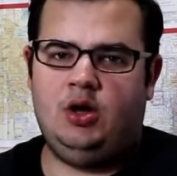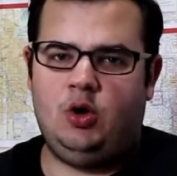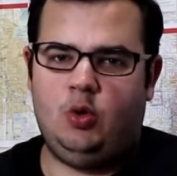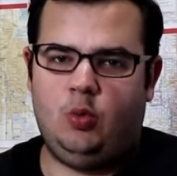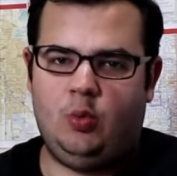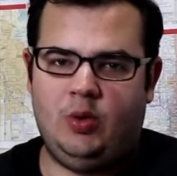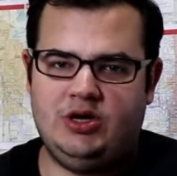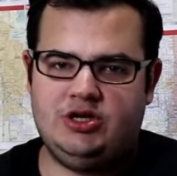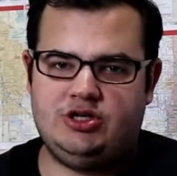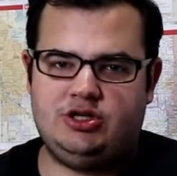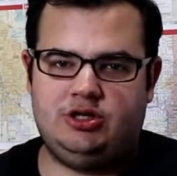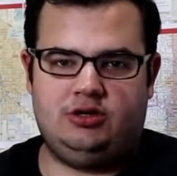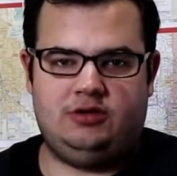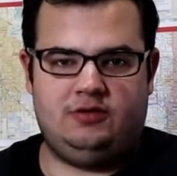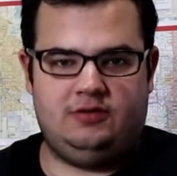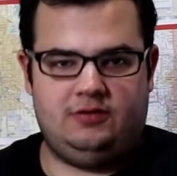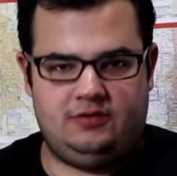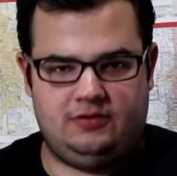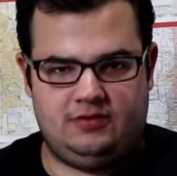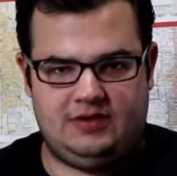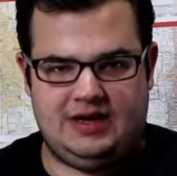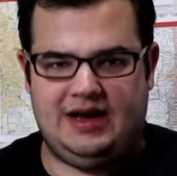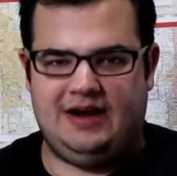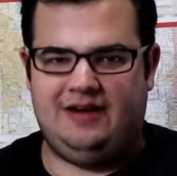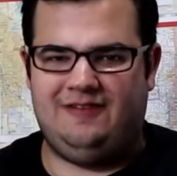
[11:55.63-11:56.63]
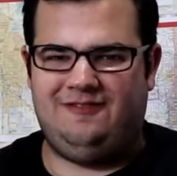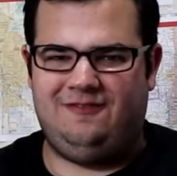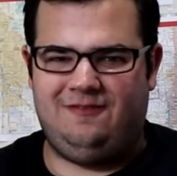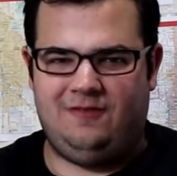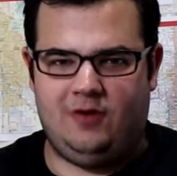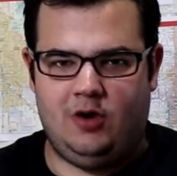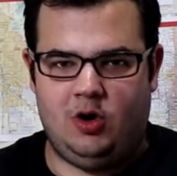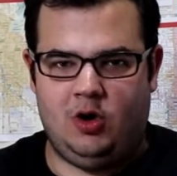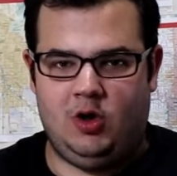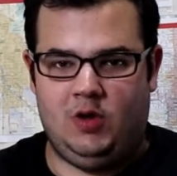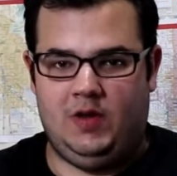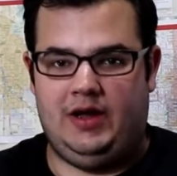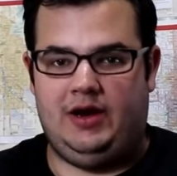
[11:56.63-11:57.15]
winter, kind of
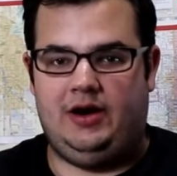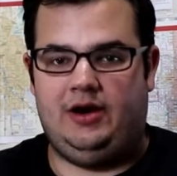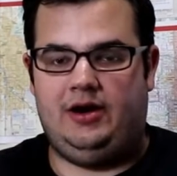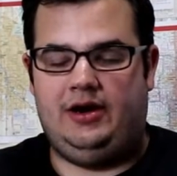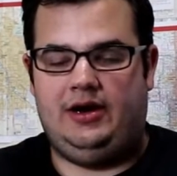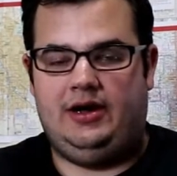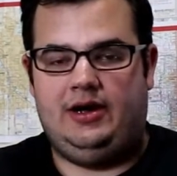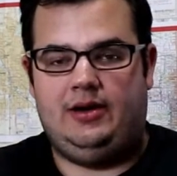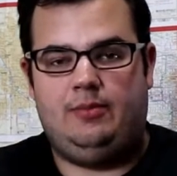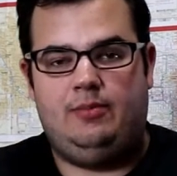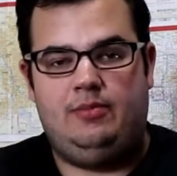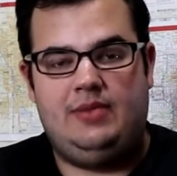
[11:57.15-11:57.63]
fall area.